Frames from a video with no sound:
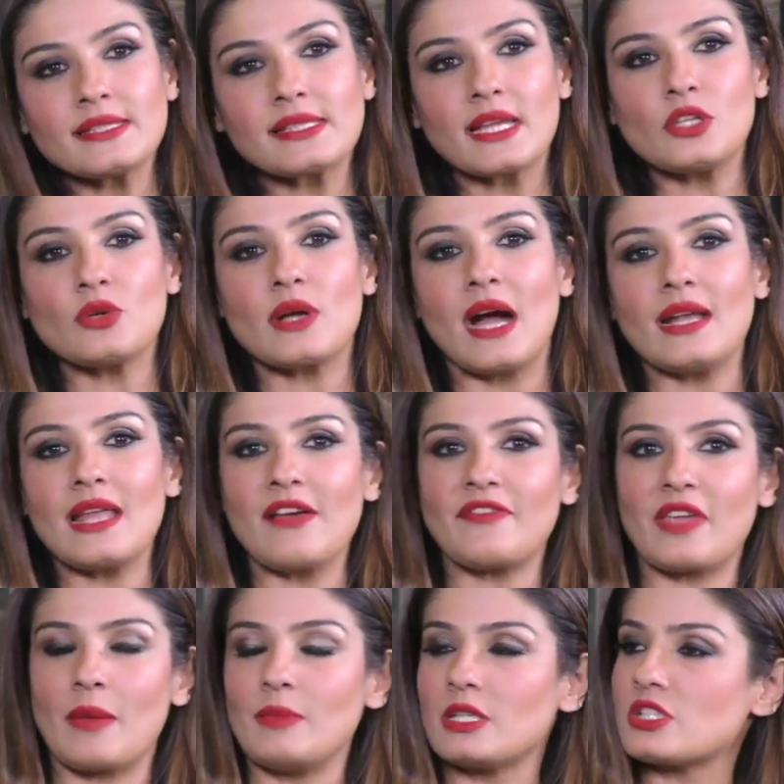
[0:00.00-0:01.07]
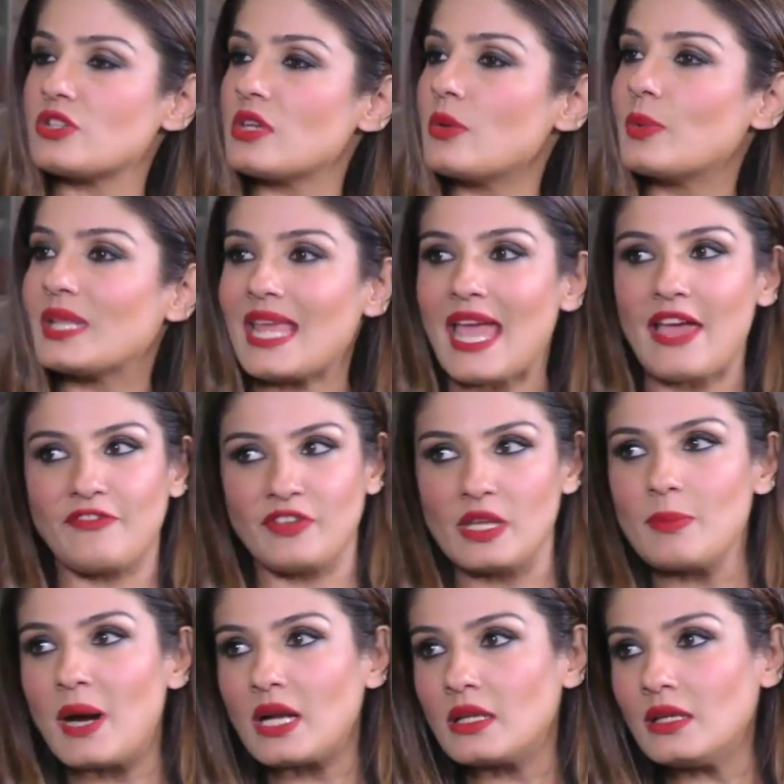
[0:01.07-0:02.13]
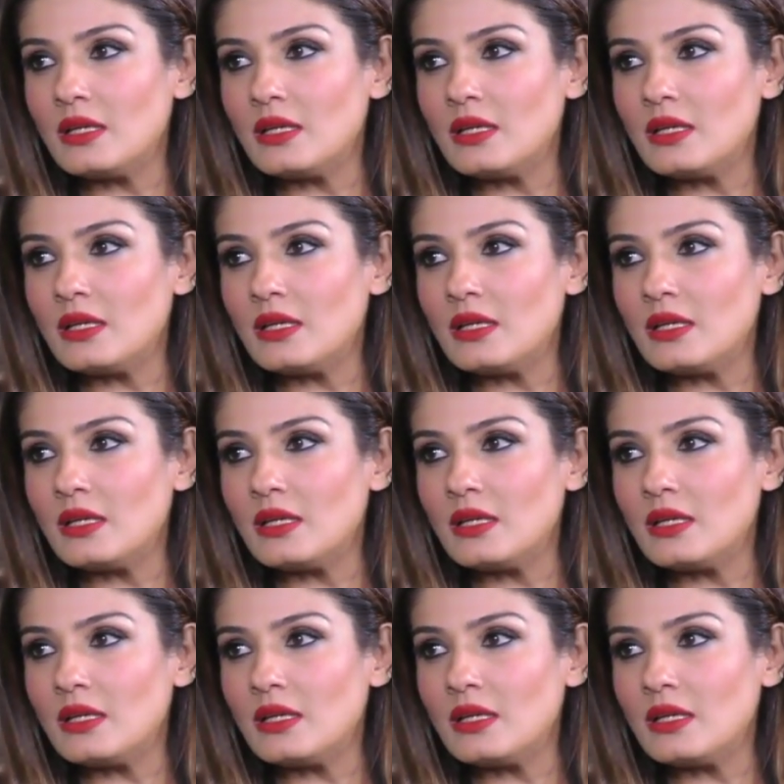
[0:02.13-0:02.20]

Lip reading: I said, you can't have chemistry with everybody.